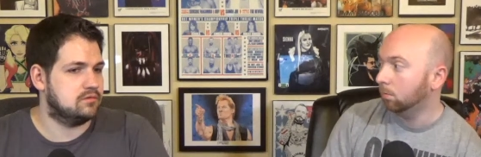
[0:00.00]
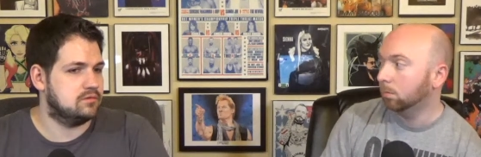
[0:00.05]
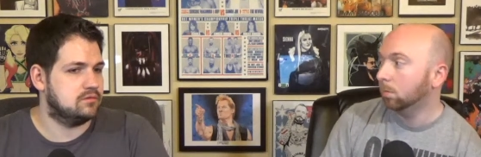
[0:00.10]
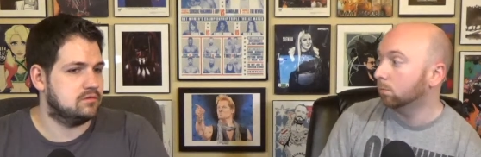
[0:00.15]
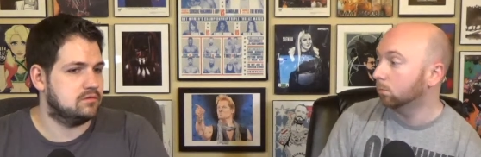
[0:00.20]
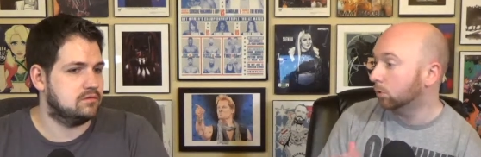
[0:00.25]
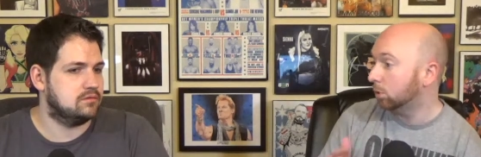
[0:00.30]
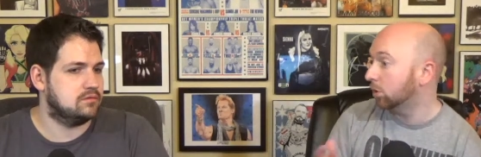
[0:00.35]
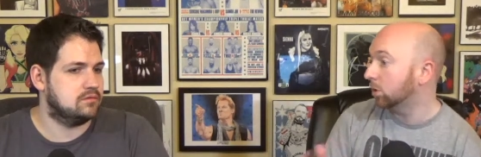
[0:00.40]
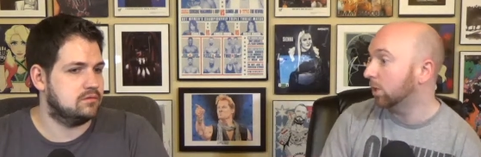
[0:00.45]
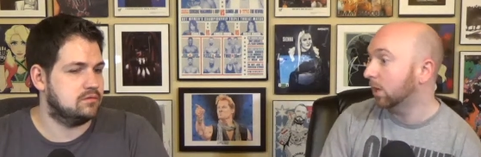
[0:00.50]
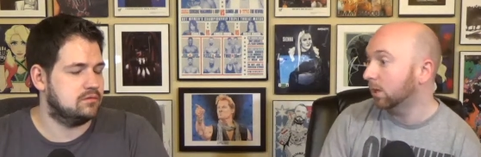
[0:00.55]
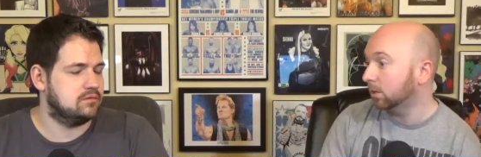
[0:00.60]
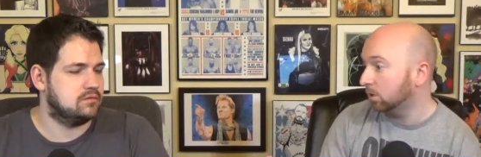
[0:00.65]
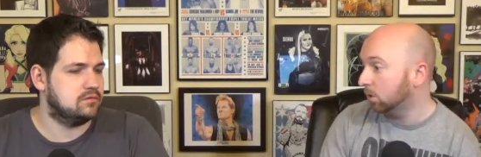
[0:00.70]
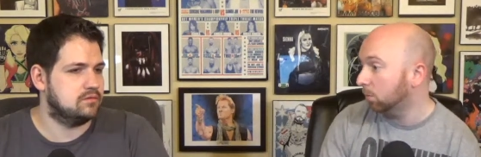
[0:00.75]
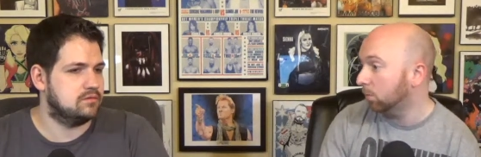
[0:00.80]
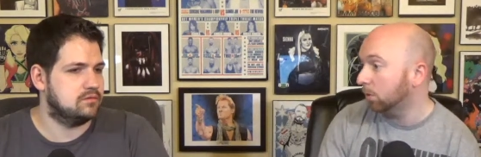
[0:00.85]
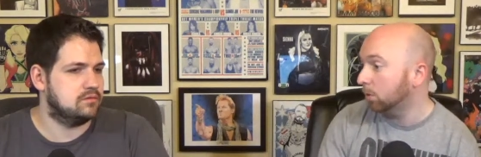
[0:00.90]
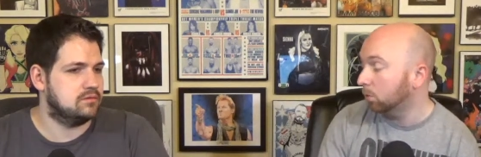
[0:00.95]
Speaker 1: I'm just
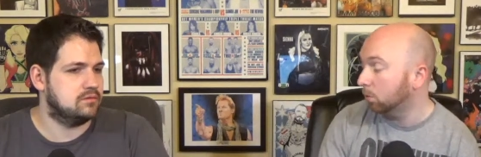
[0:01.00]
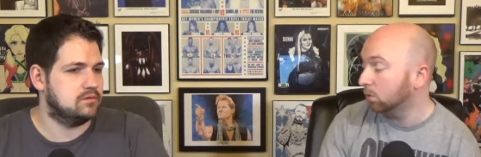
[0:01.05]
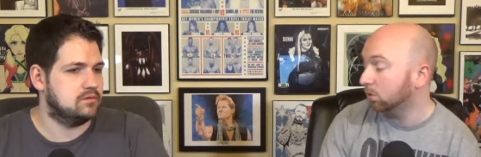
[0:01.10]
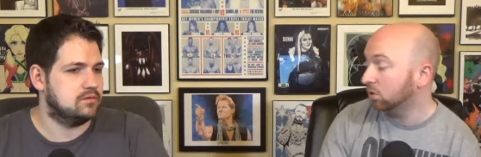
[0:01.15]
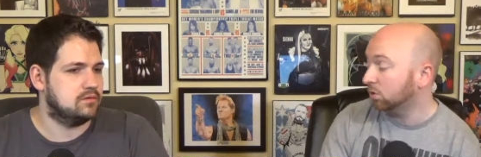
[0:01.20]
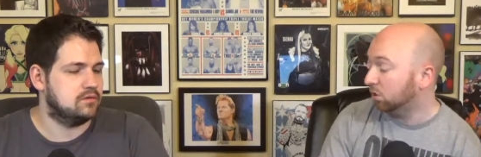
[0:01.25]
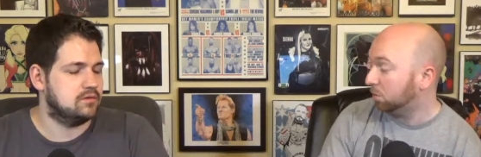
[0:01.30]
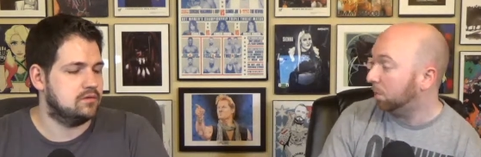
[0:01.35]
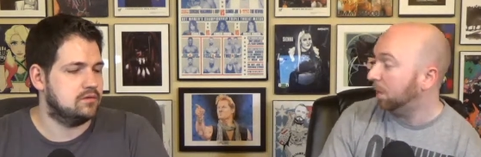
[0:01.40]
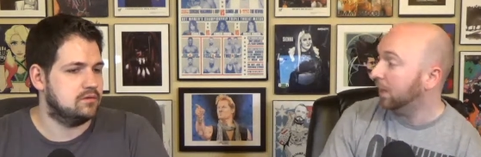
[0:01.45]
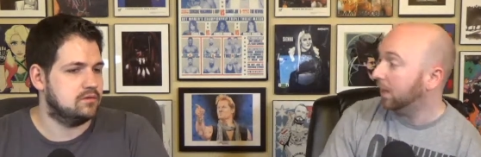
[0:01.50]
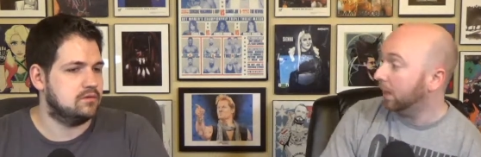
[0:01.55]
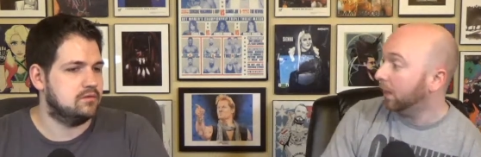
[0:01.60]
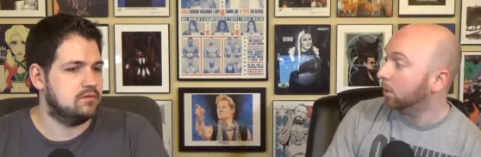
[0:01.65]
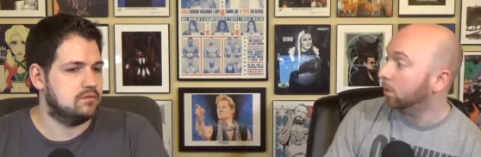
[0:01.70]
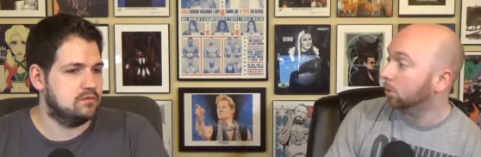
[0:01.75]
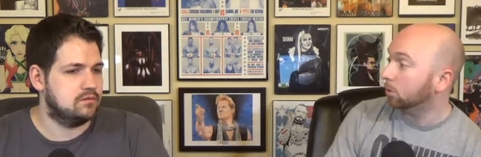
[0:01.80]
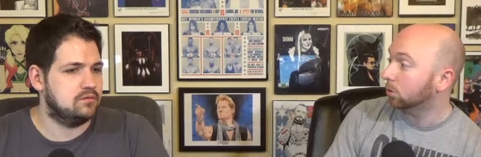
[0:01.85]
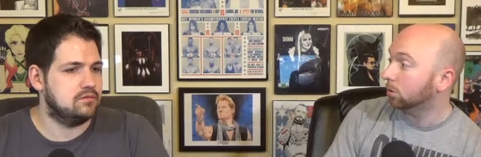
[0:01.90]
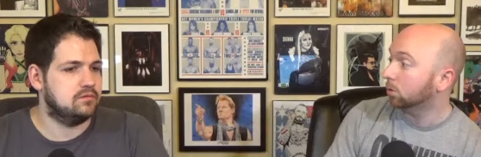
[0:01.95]
saying somebody who doesn't speak
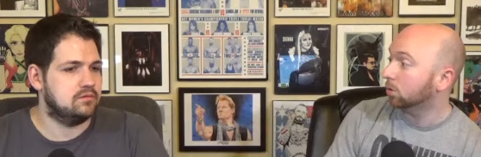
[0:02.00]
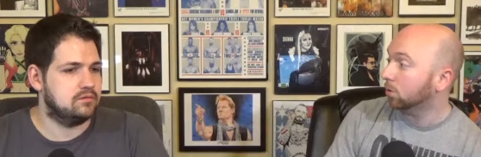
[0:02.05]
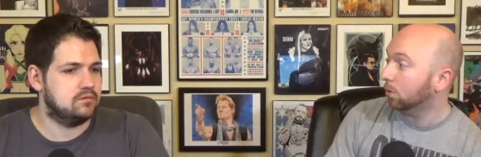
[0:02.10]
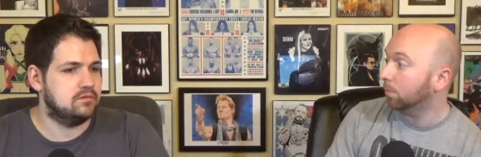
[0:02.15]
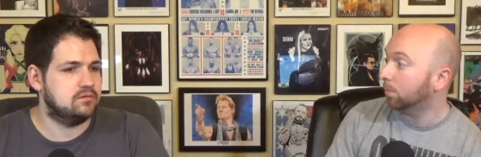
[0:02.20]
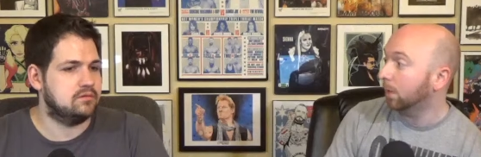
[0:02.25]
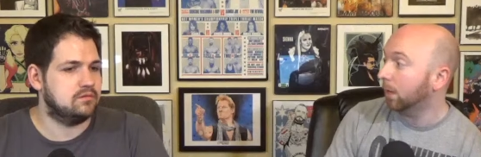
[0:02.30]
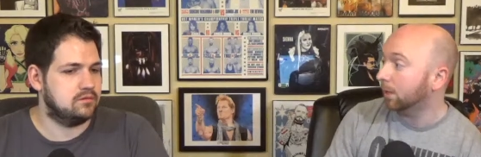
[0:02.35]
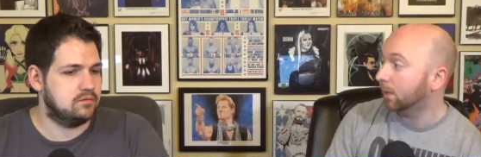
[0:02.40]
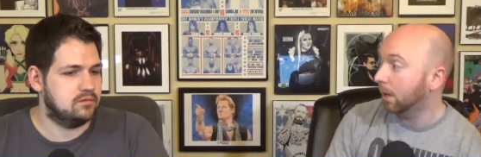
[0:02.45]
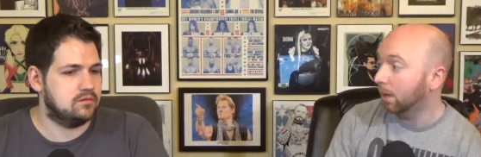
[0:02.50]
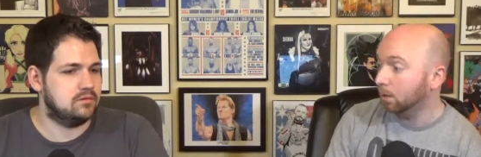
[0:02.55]
English or something like